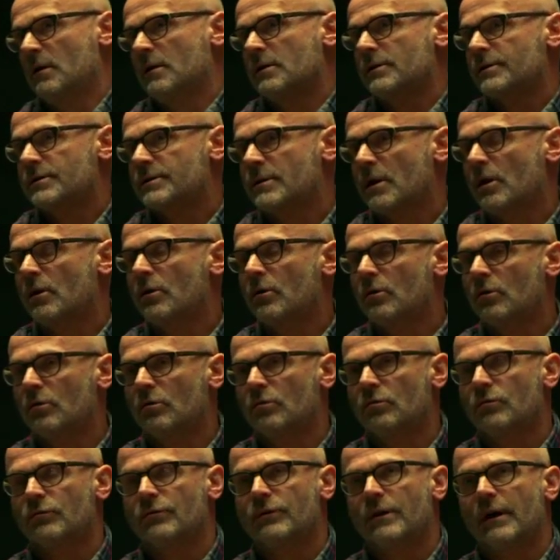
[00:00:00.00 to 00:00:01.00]

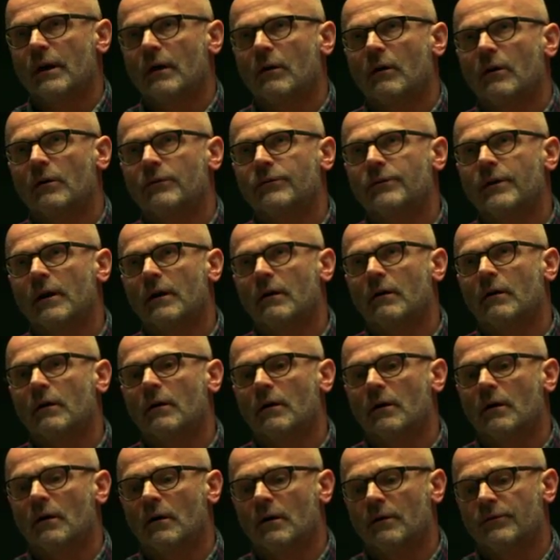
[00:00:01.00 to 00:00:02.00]
So there
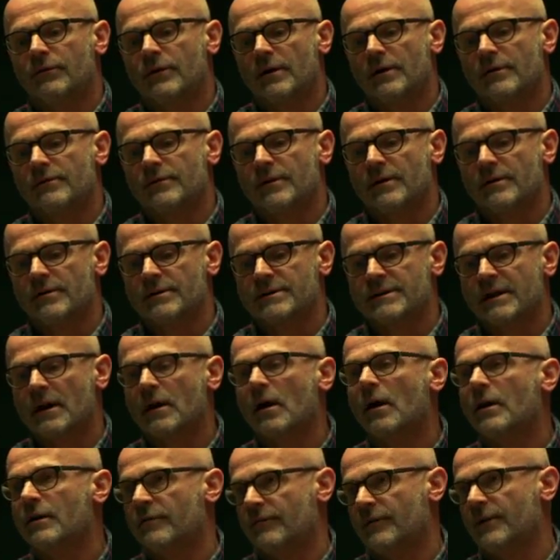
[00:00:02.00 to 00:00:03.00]
is a
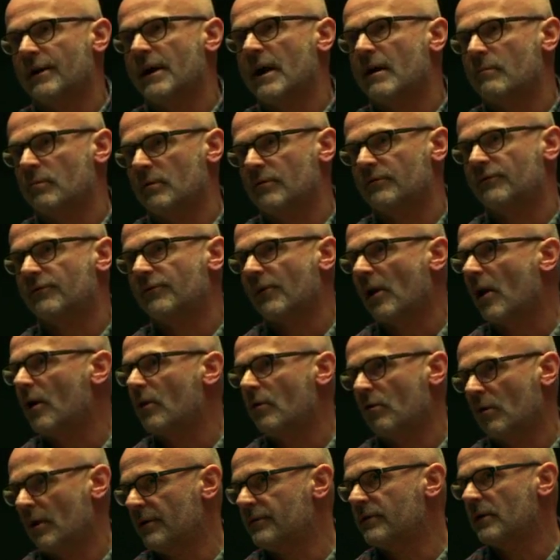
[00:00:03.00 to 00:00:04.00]
kind of an ebb and
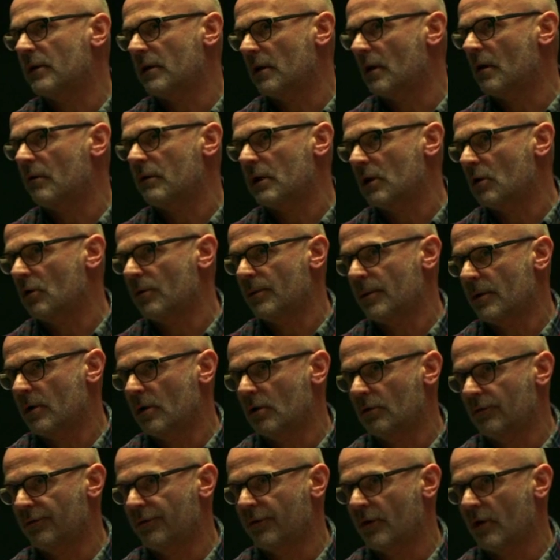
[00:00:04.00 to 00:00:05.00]
flow, I think, going on the
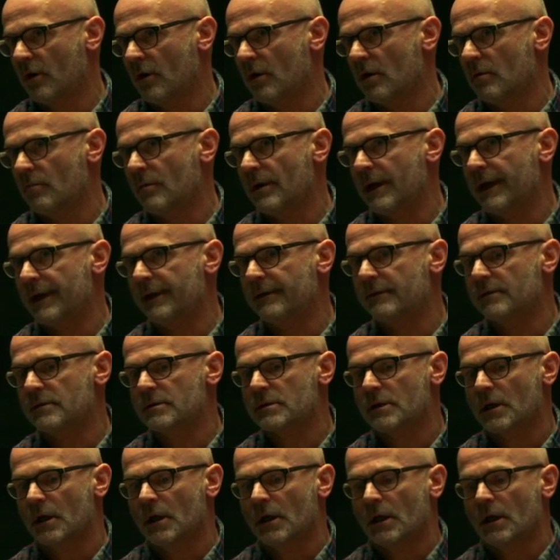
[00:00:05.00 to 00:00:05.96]
whole time, and